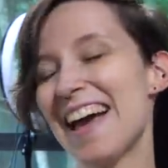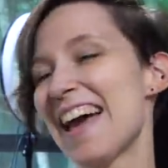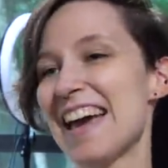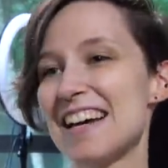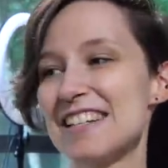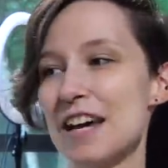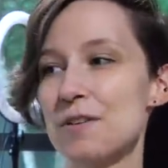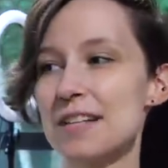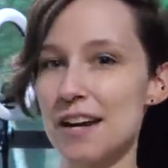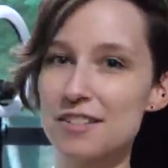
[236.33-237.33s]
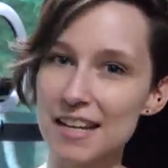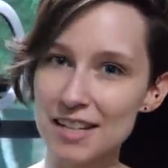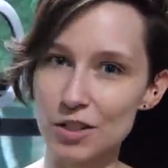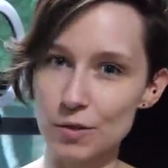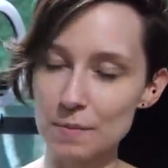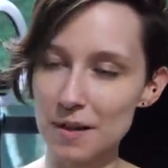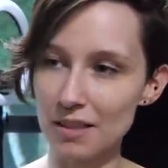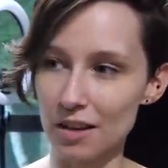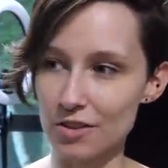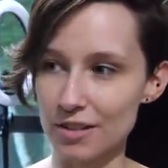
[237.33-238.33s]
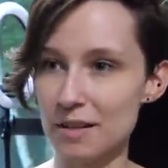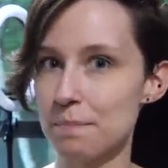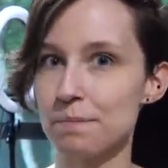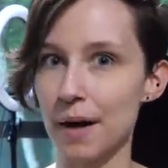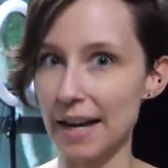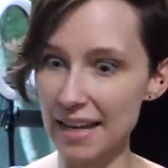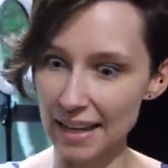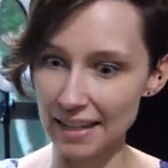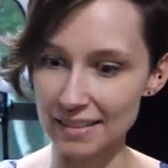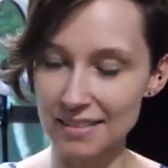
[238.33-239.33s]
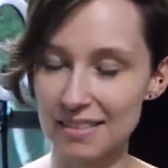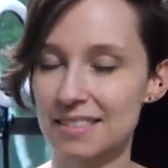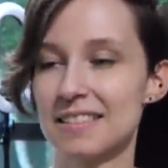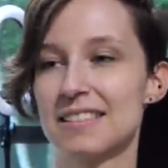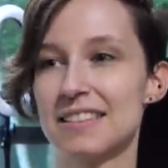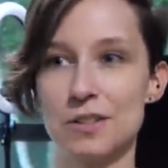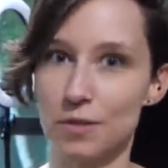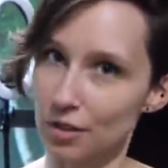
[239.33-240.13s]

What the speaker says: And I was outside doing my laundry by hand, because we